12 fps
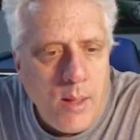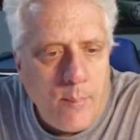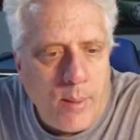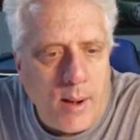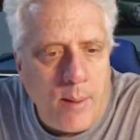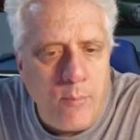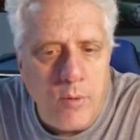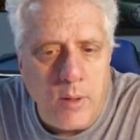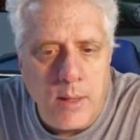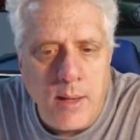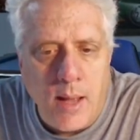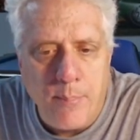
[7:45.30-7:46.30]
But I'm
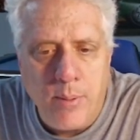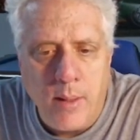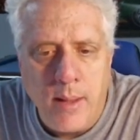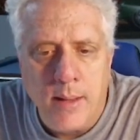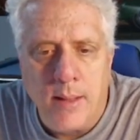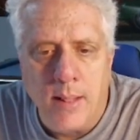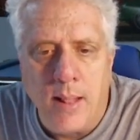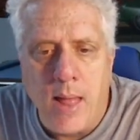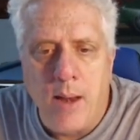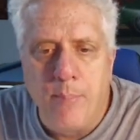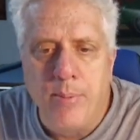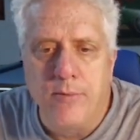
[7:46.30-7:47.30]
really not playing a
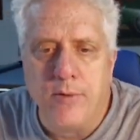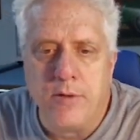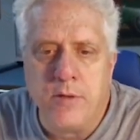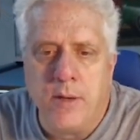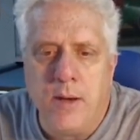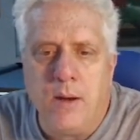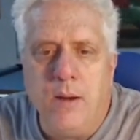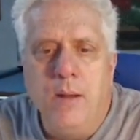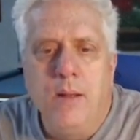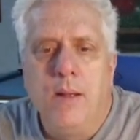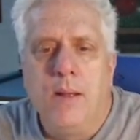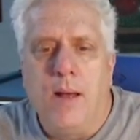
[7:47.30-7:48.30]
lot of position here.
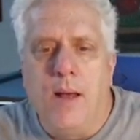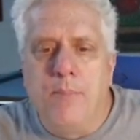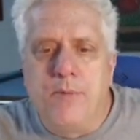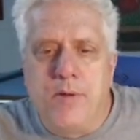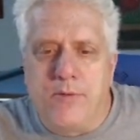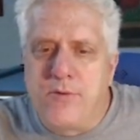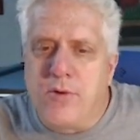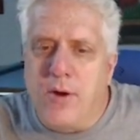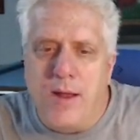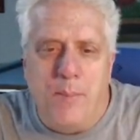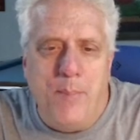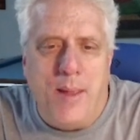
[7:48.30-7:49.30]
I'm just
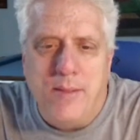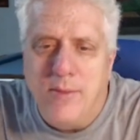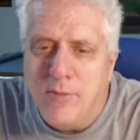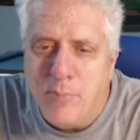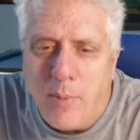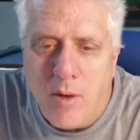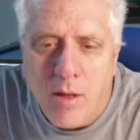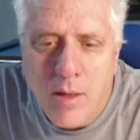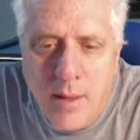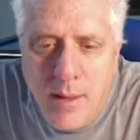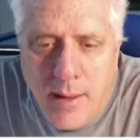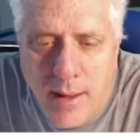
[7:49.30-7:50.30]
trying to make this ball.
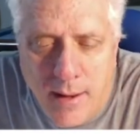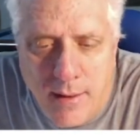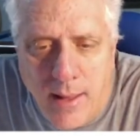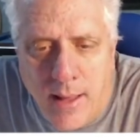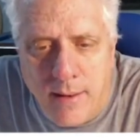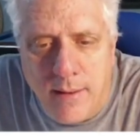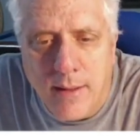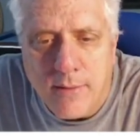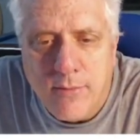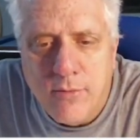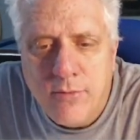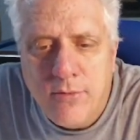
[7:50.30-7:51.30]
And it's
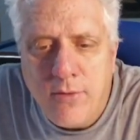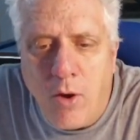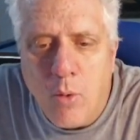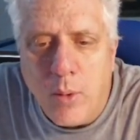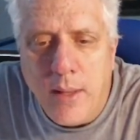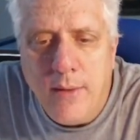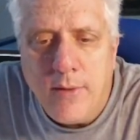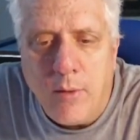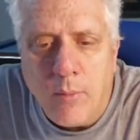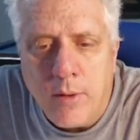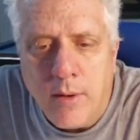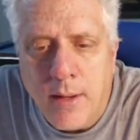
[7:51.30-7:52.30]
so easy
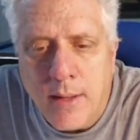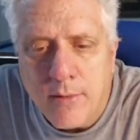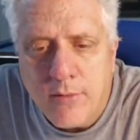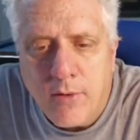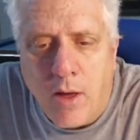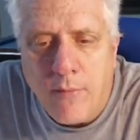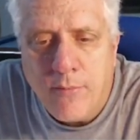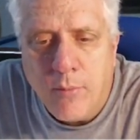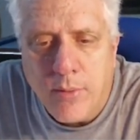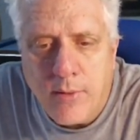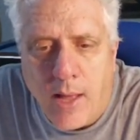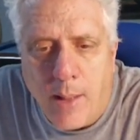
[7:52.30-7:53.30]
when you're hitting it soft
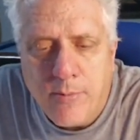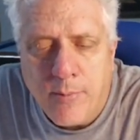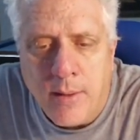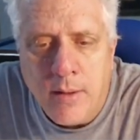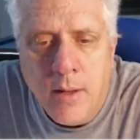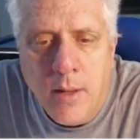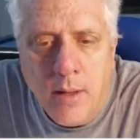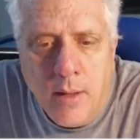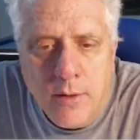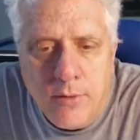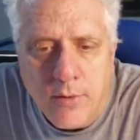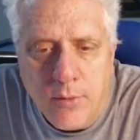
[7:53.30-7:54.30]
with topspin
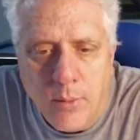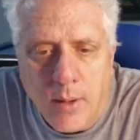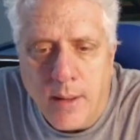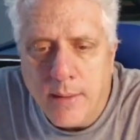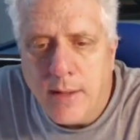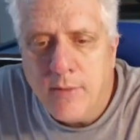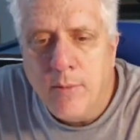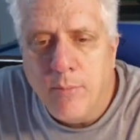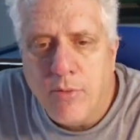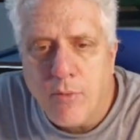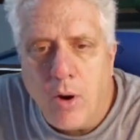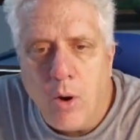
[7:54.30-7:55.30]
to get some
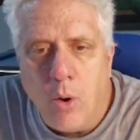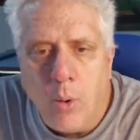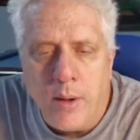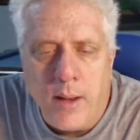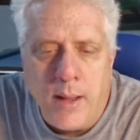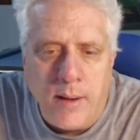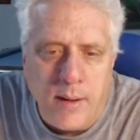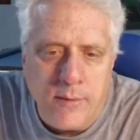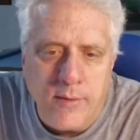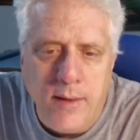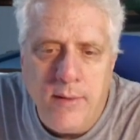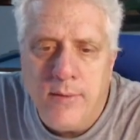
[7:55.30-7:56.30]
throw, and it's
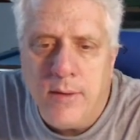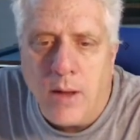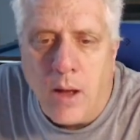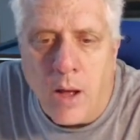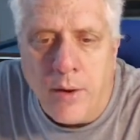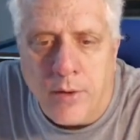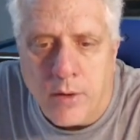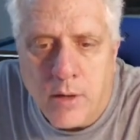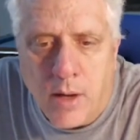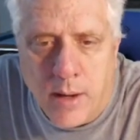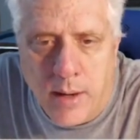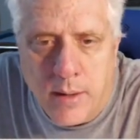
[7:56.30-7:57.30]
easy to
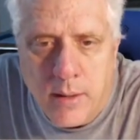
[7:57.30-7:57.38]
undercut it.